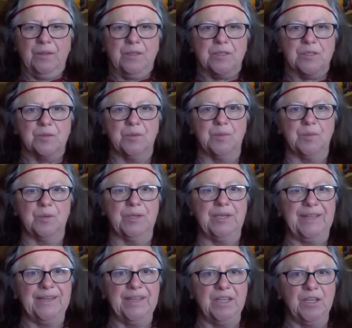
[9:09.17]
So we were
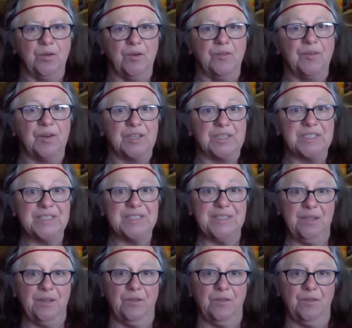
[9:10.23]
letting go of
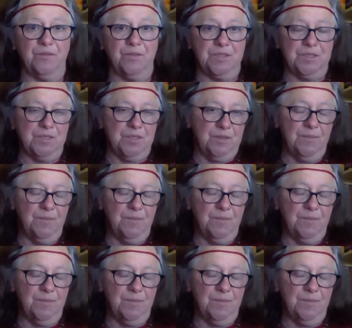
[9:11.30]
ourselves